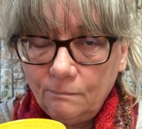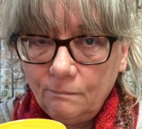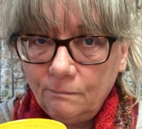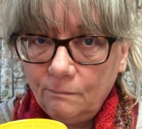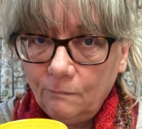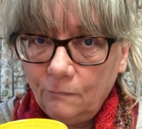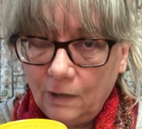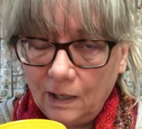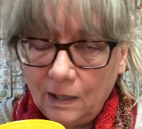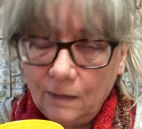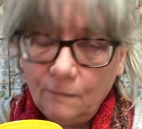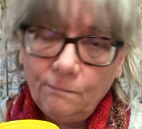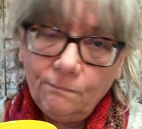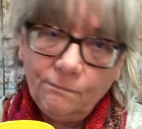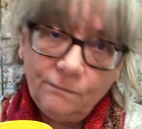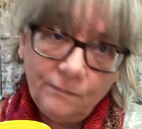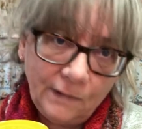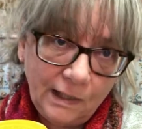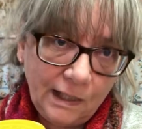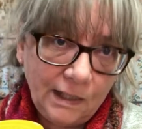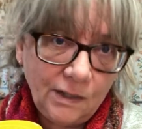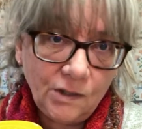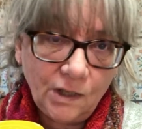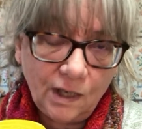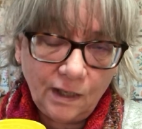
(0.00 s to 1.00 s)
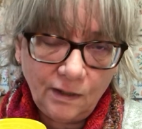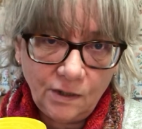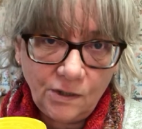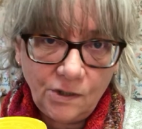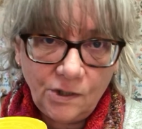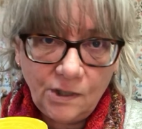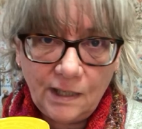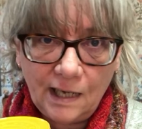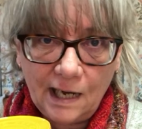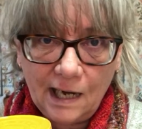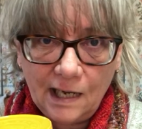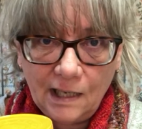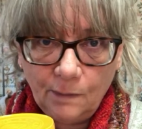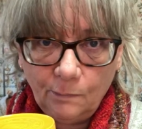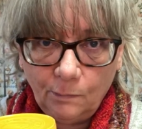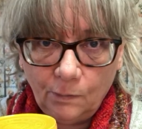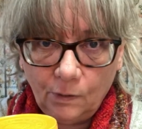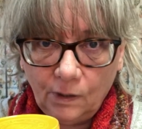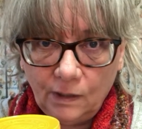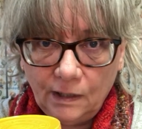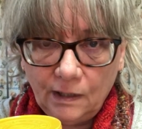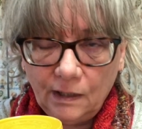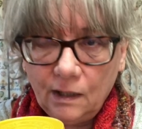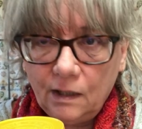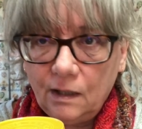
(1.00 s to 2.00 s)
well, it's understandable
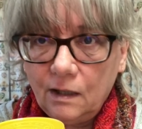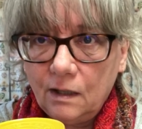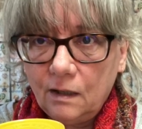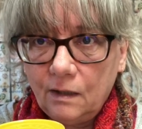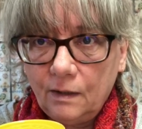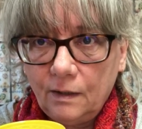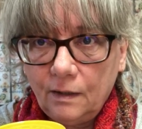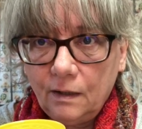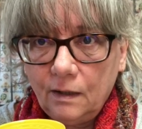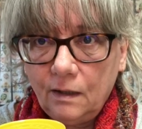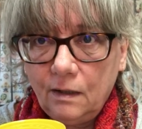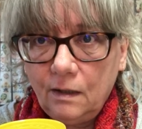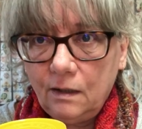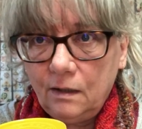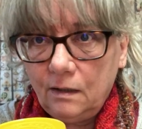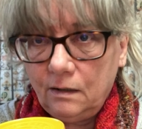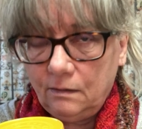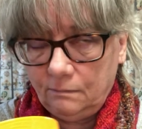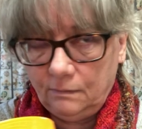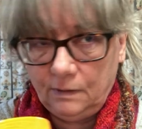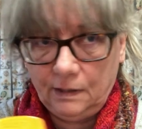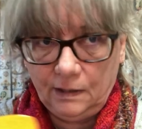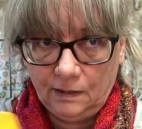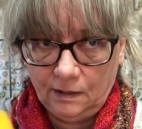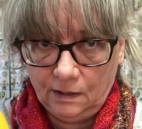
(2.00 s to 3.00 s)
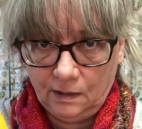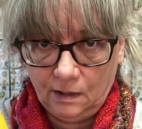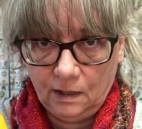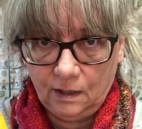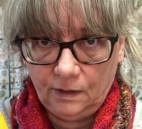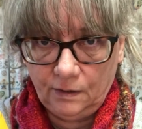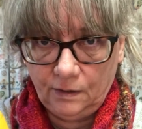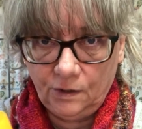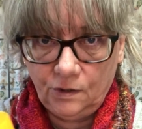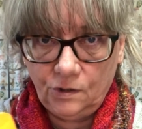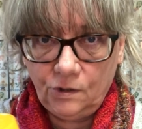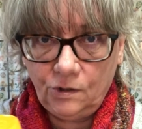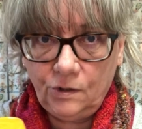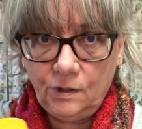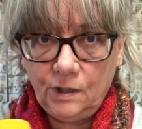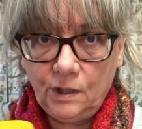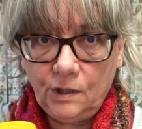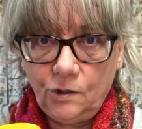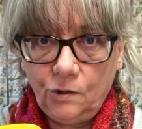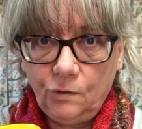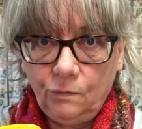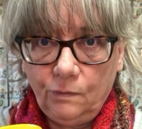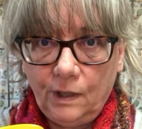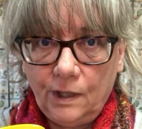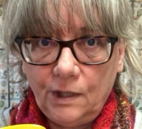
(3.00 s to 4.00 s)
in the current
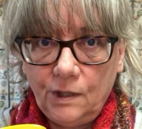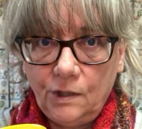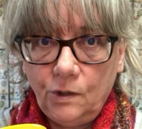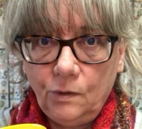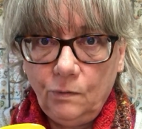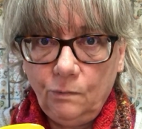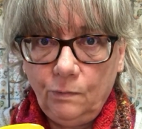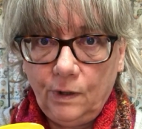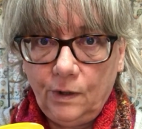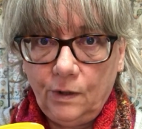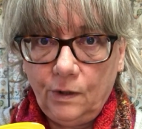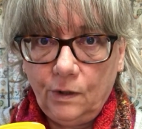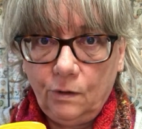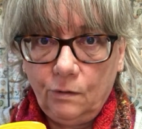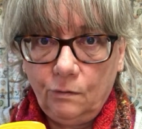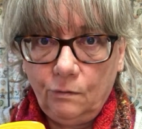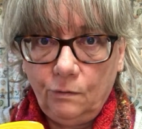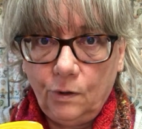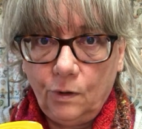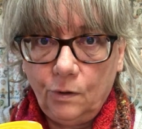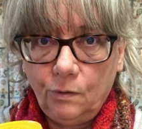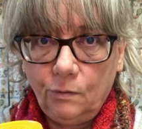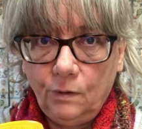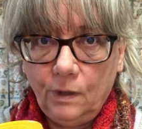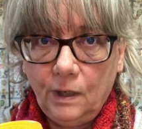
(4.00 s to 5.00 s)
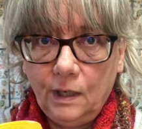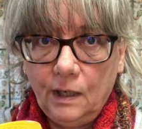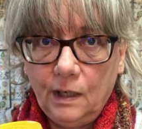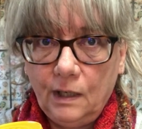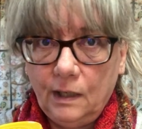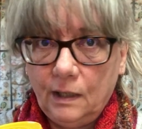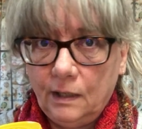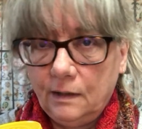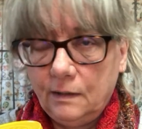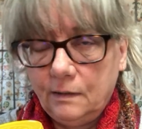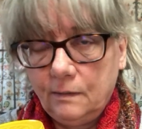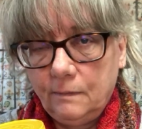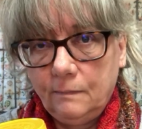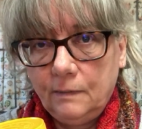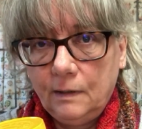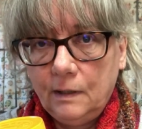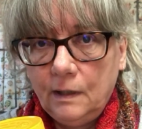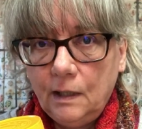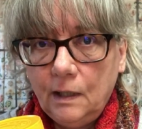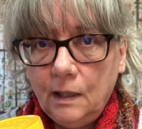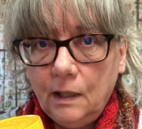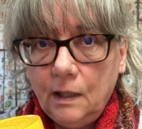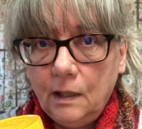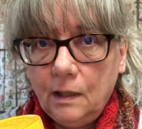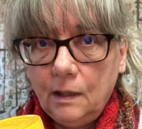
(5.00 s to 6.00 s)
situation with the corona and
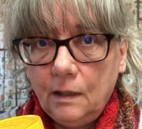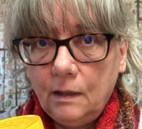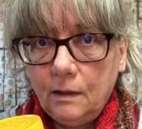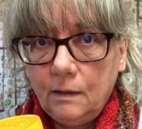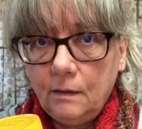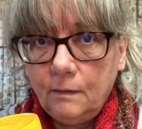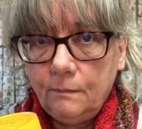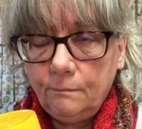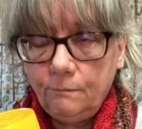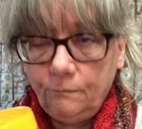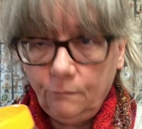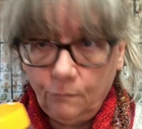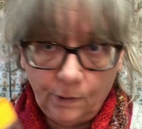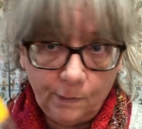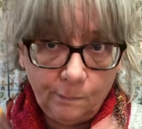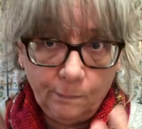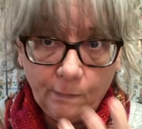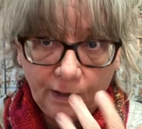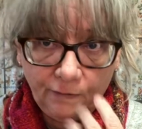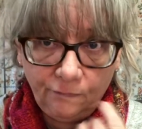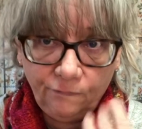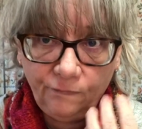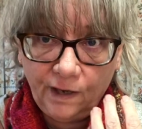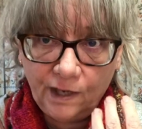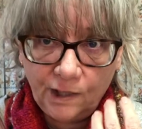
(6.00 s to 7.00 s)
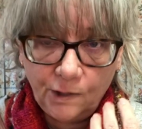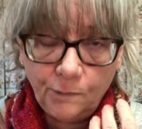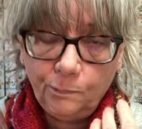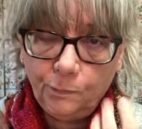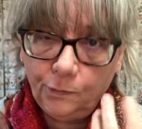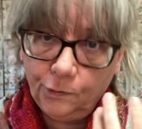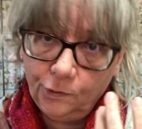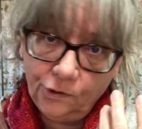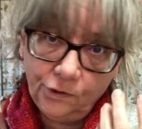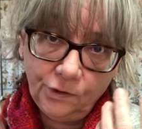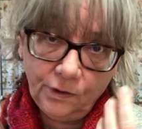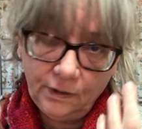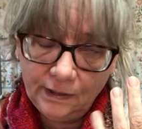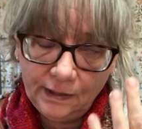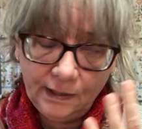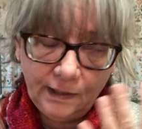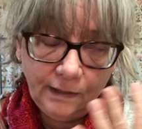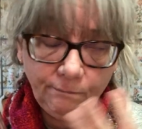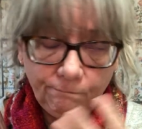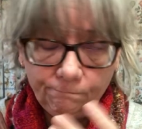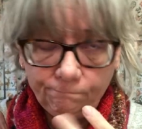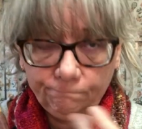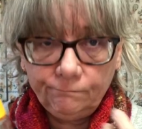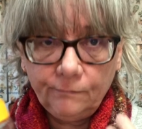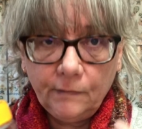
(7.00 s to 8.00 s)
with my face personally
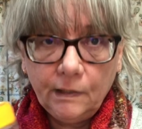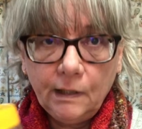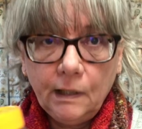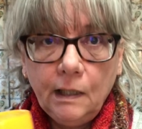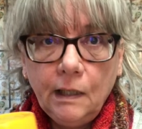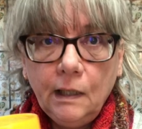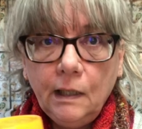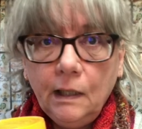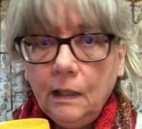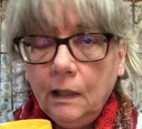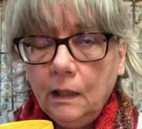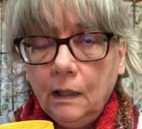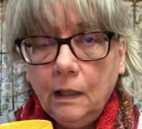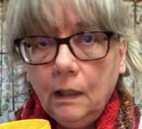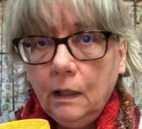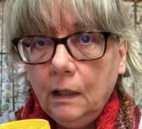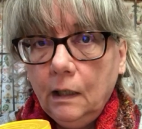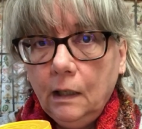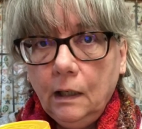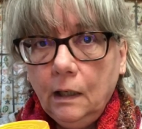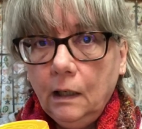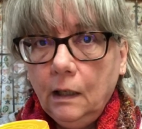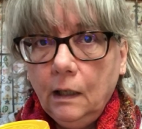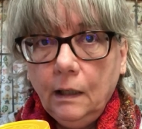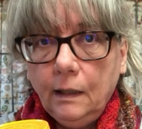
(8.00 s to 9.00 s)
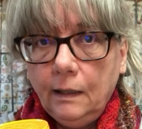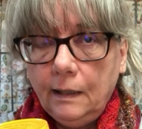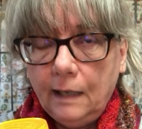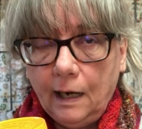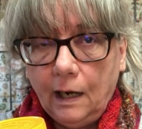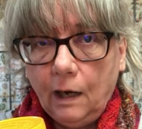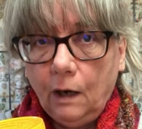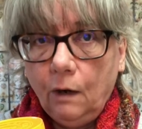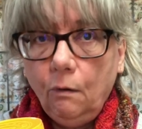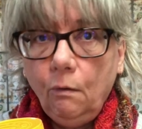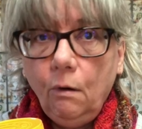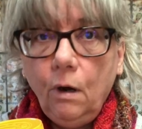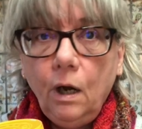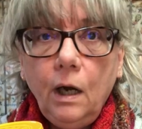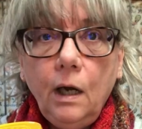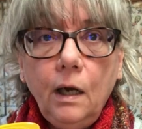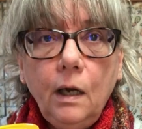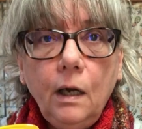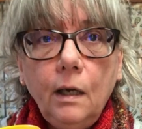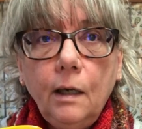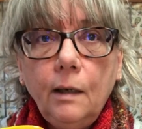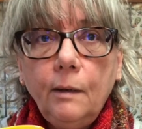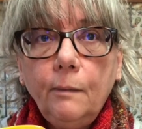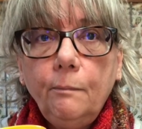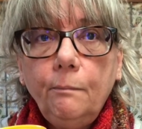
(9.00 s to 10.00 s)
now,
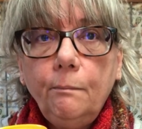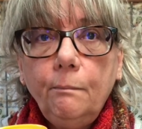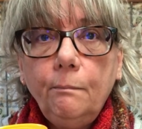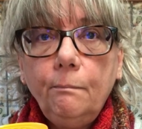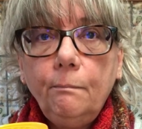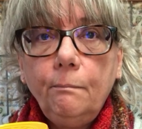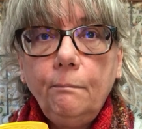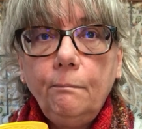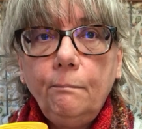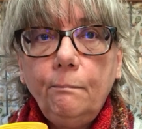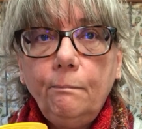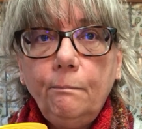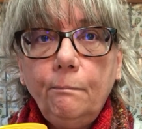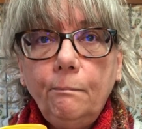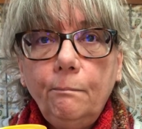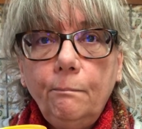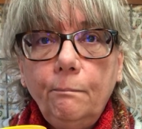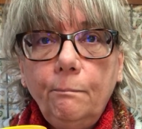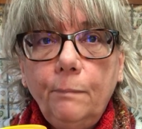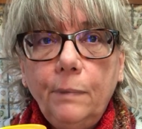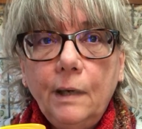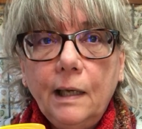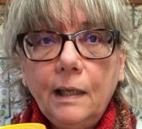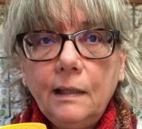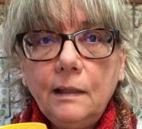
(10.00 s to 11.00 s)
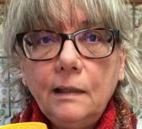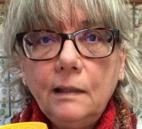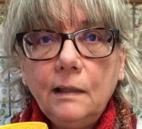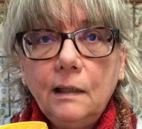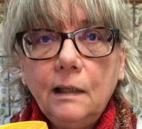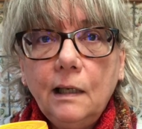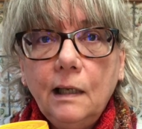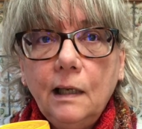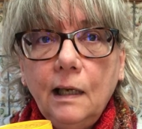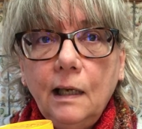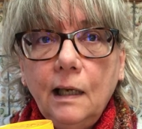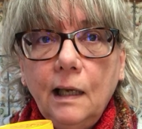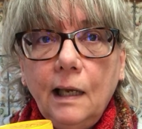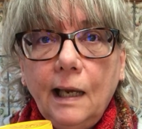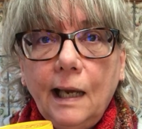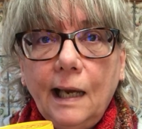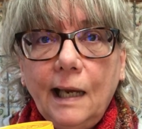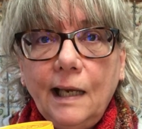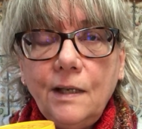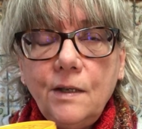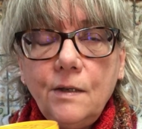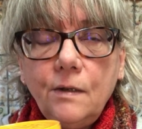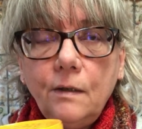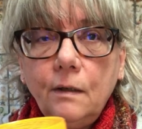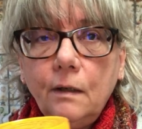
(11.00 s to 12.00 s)
but
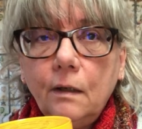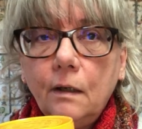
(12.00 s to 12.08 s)
it's